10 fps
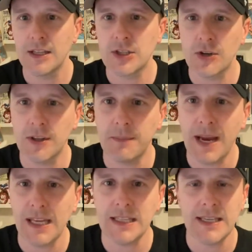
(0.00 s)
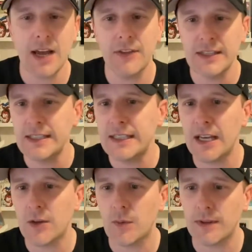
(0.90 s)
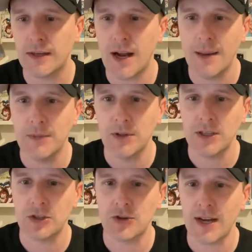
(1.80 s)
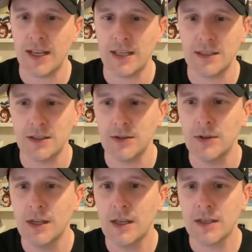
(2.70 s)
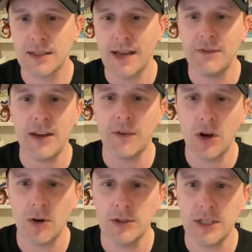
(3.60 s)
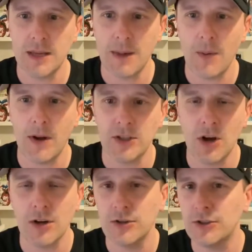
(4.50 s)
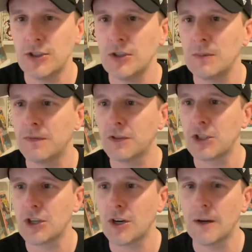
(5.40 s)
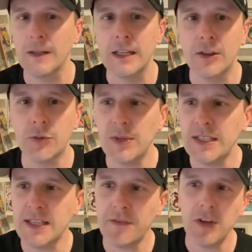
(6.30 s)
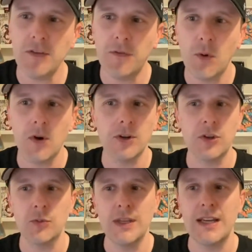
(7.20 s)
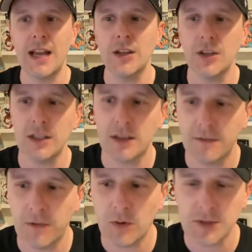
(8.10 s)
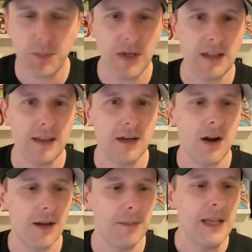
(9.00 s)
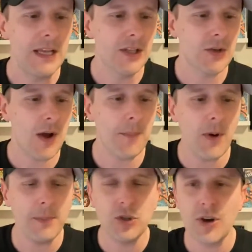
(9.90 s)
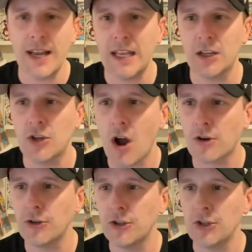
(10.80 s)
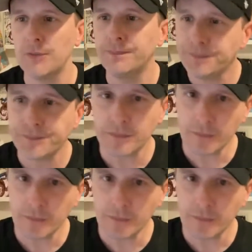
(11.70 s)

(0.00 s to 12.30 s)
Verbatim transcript: Let's go to the Mighties now. This is the other one that I'm looking to try to get to because I've never owned him. I want Doctor Doom for sure. 374 to 39. Look, the floor is pretty thin on him. So I'll probably try to get a Doctor Doom